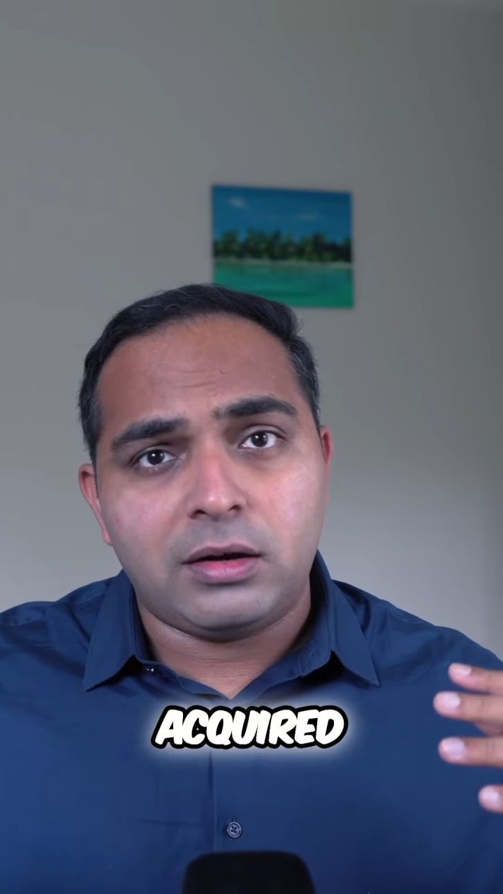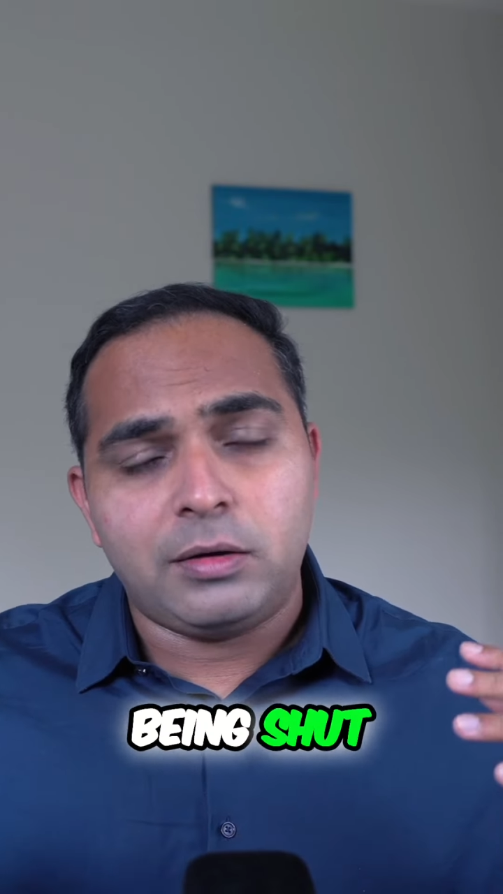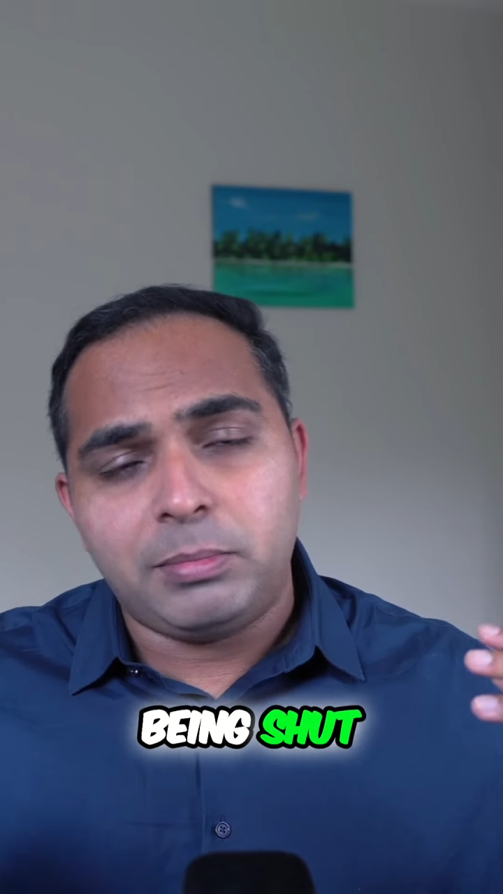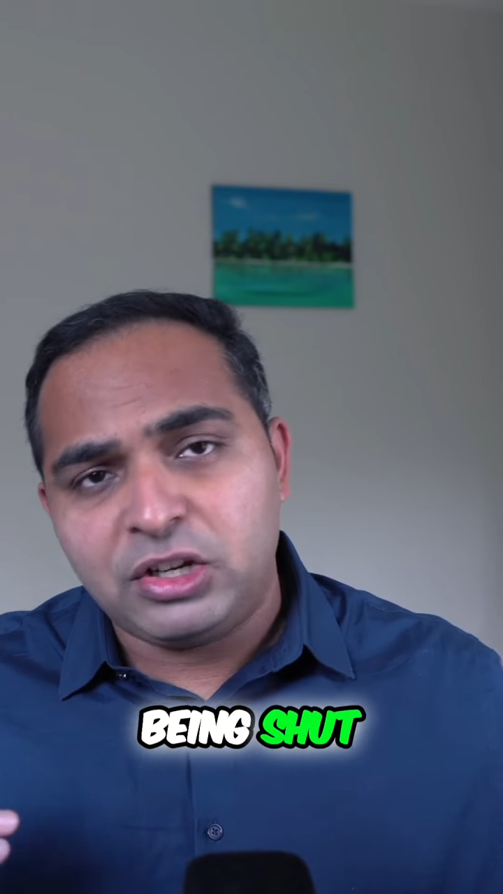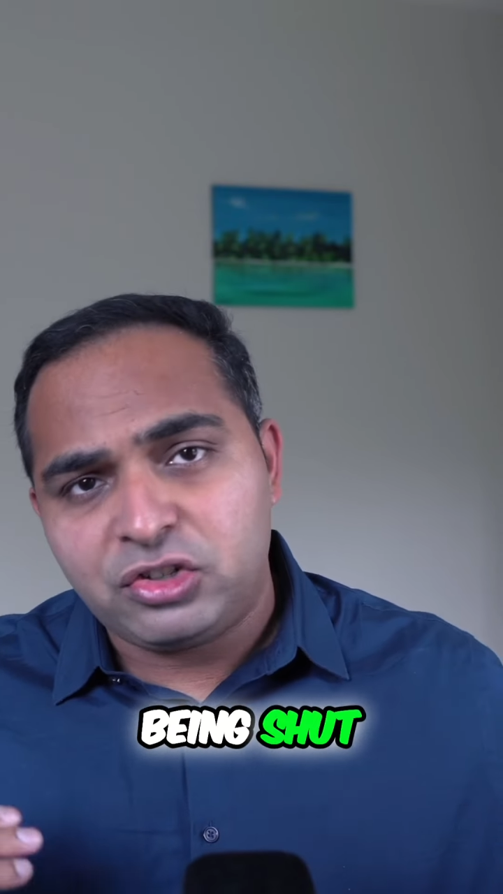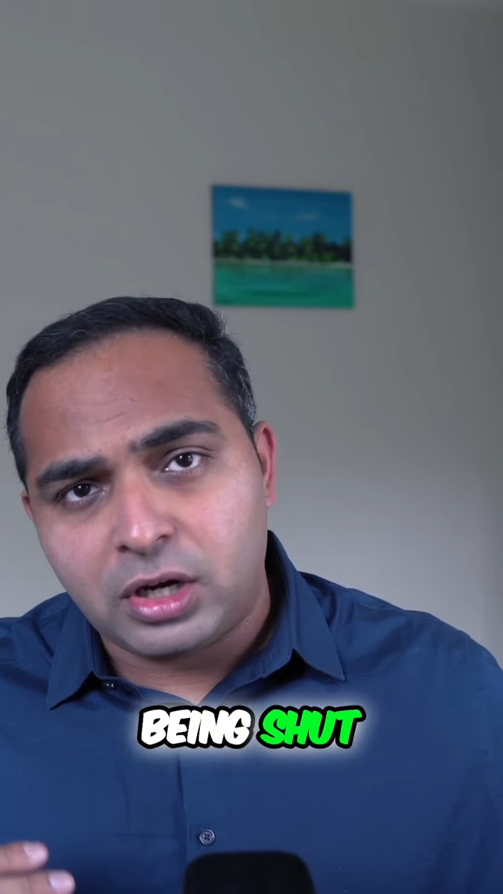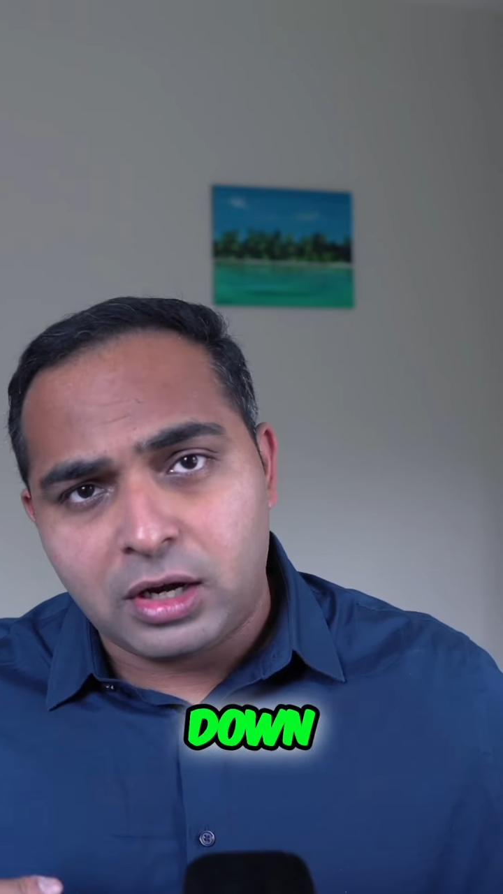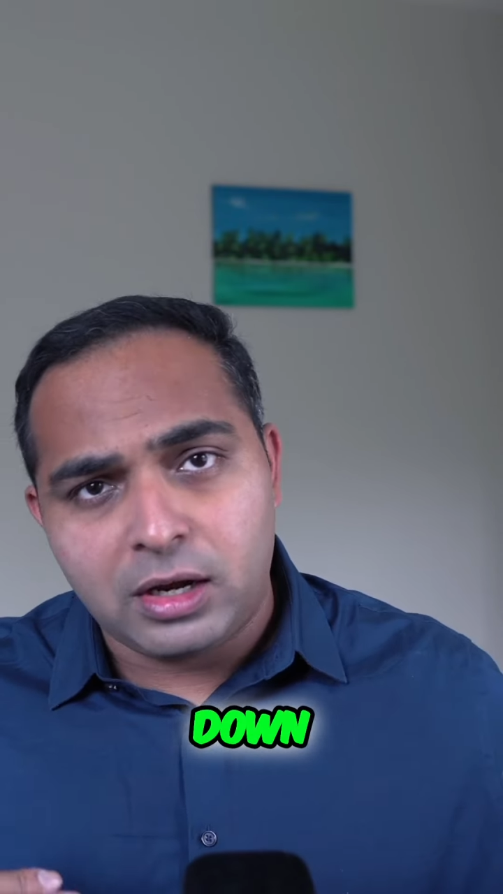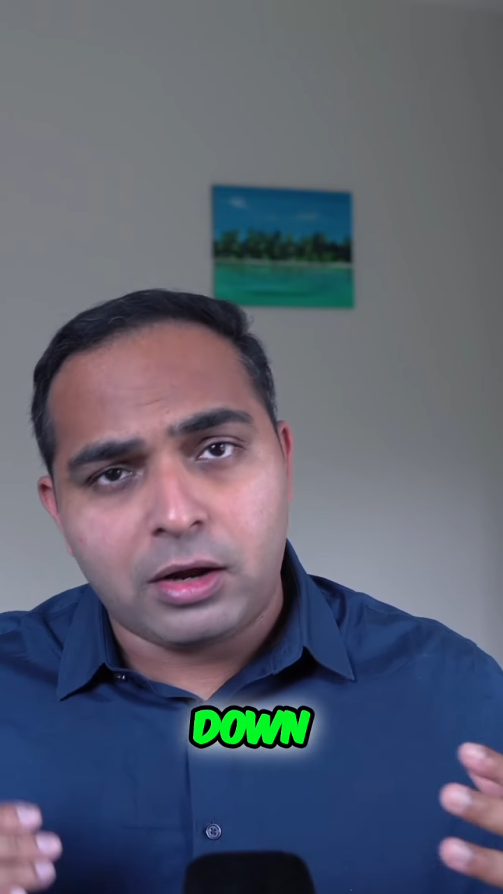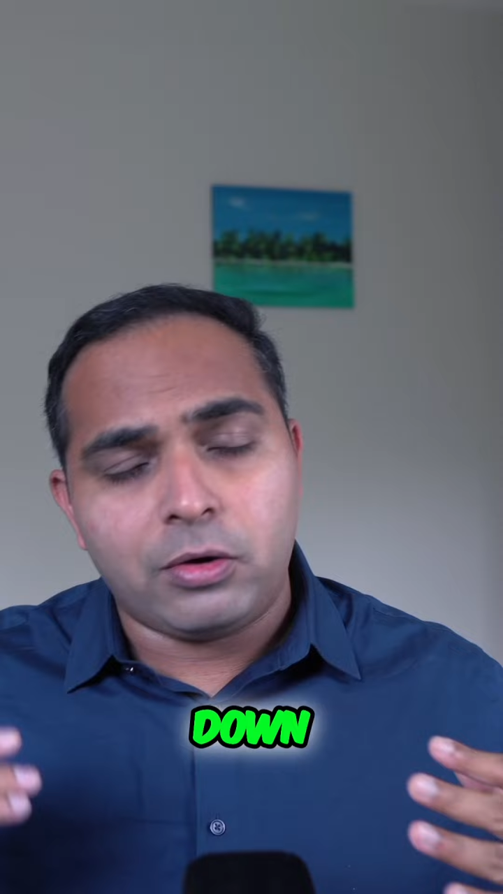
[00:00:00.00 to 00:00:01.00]
being shut
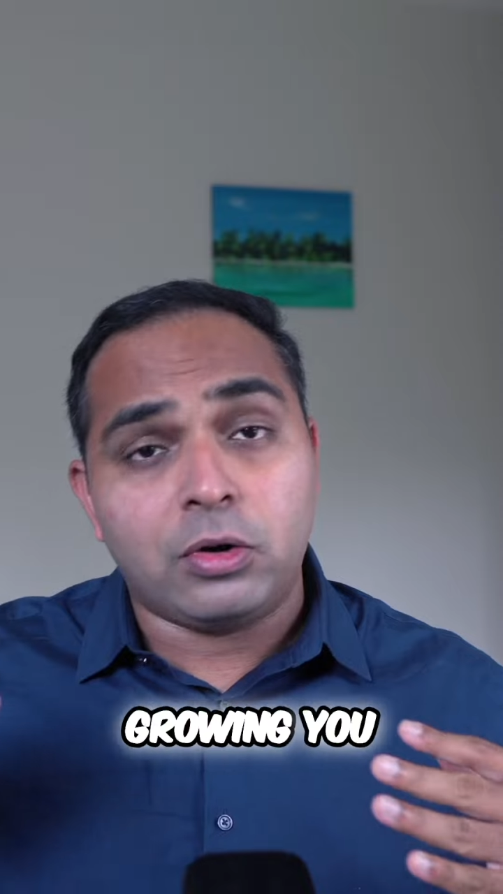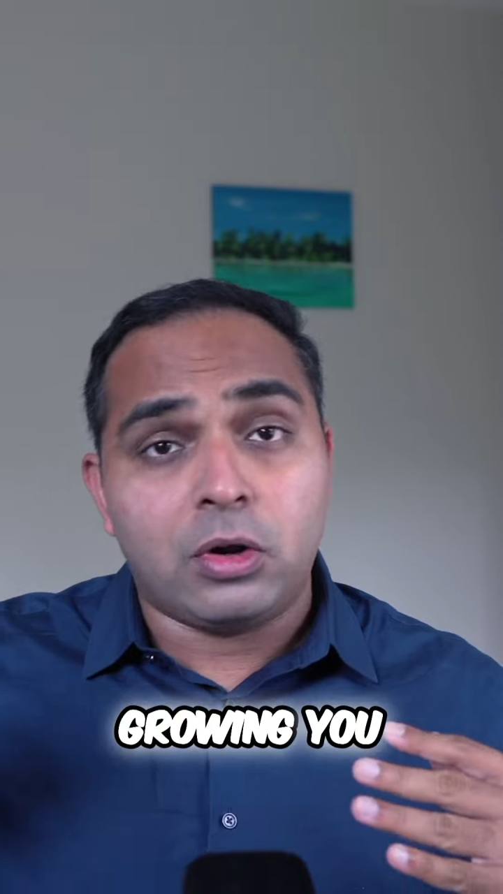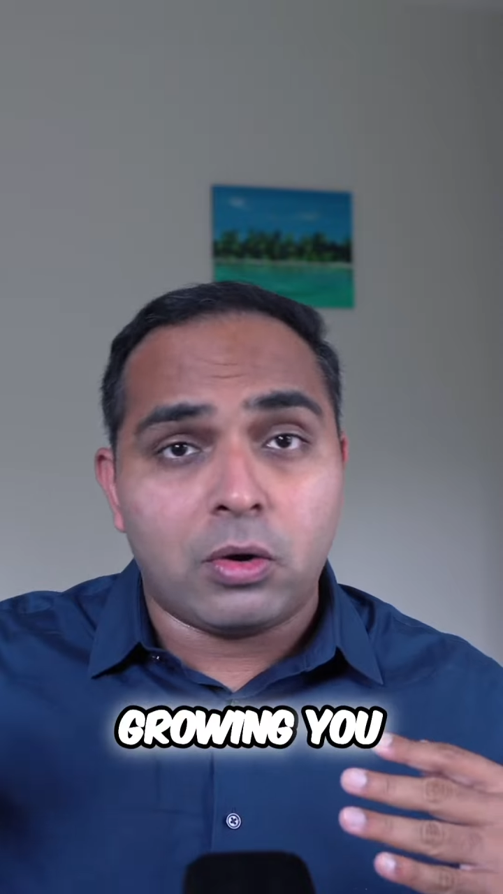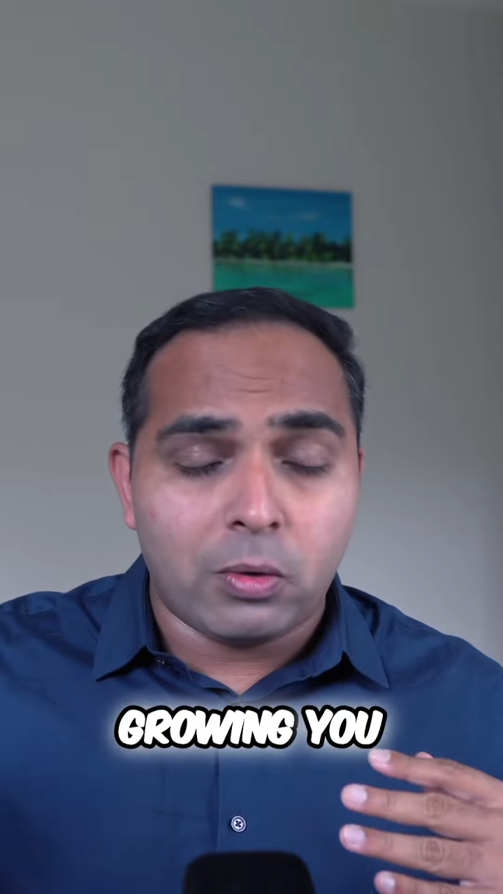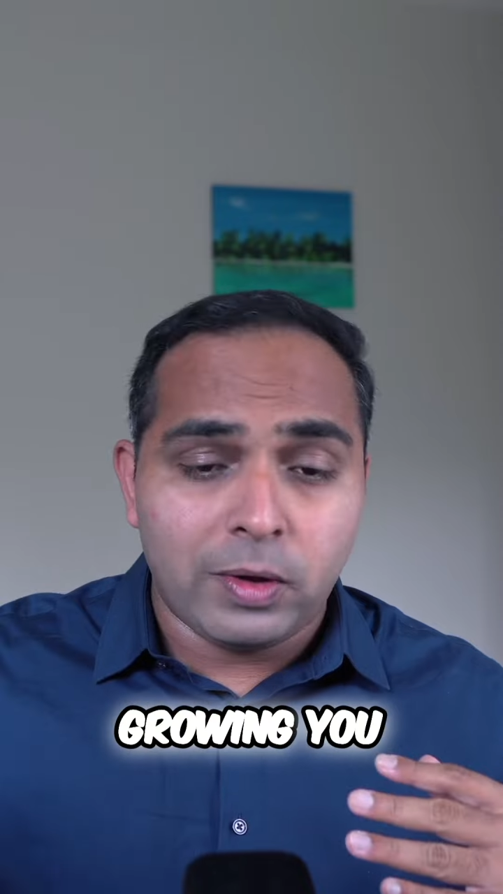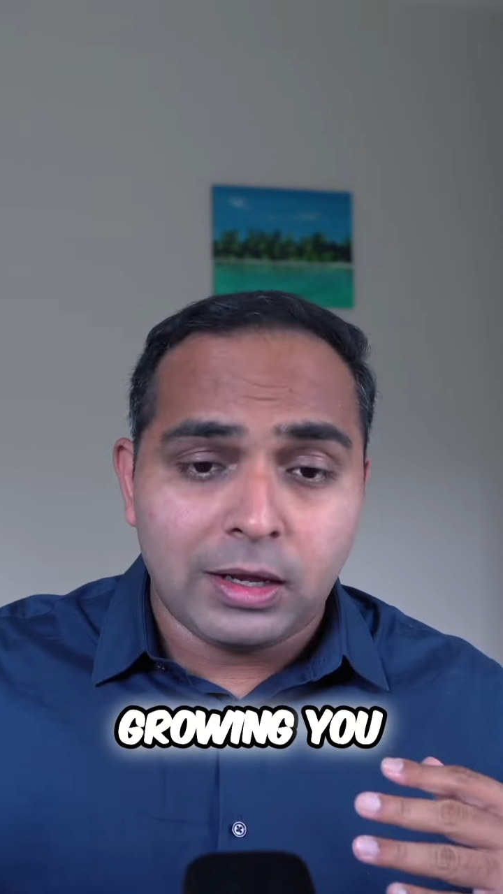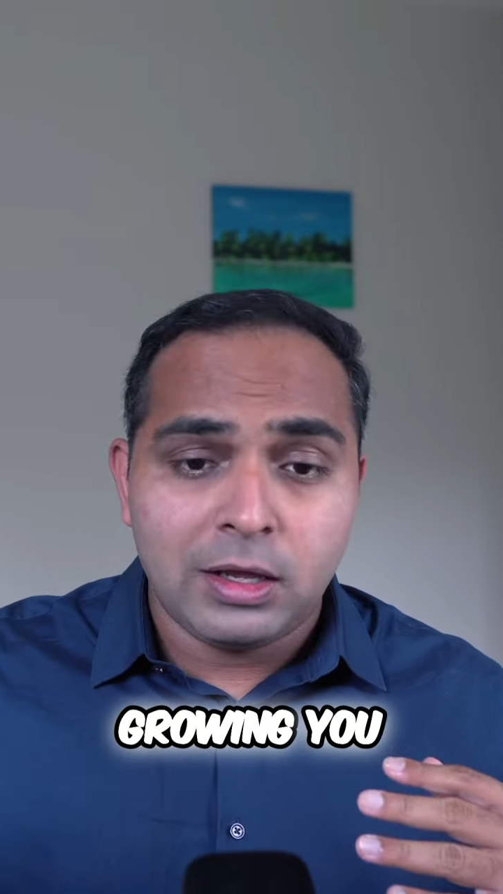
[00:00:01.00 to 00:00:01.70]
down, growing.